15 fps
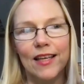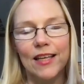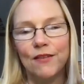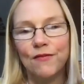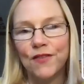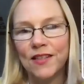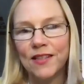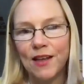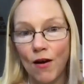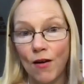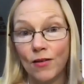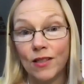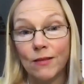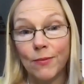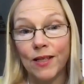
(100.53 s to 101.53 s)
If this
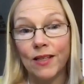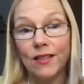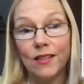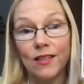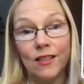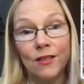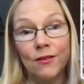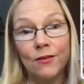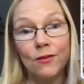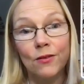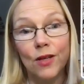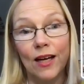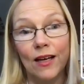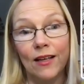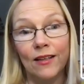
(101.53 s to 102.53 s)
card speaks to you
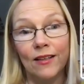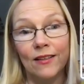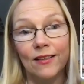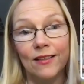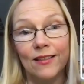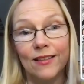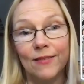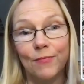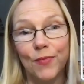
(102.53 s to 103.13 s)
and